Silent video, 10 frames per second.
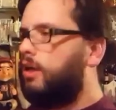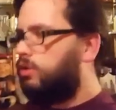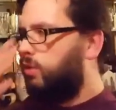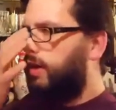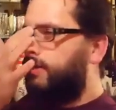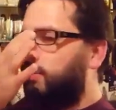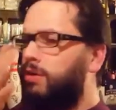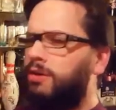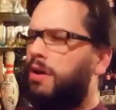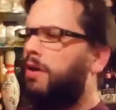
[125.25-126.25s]
So I don't
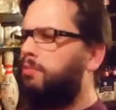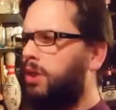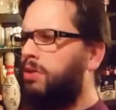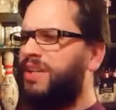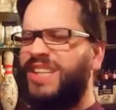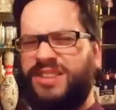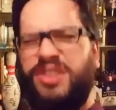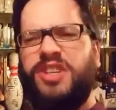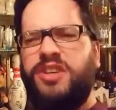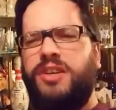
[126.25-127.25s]
look all blurry and
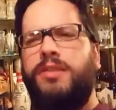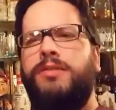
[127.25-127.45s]
stuff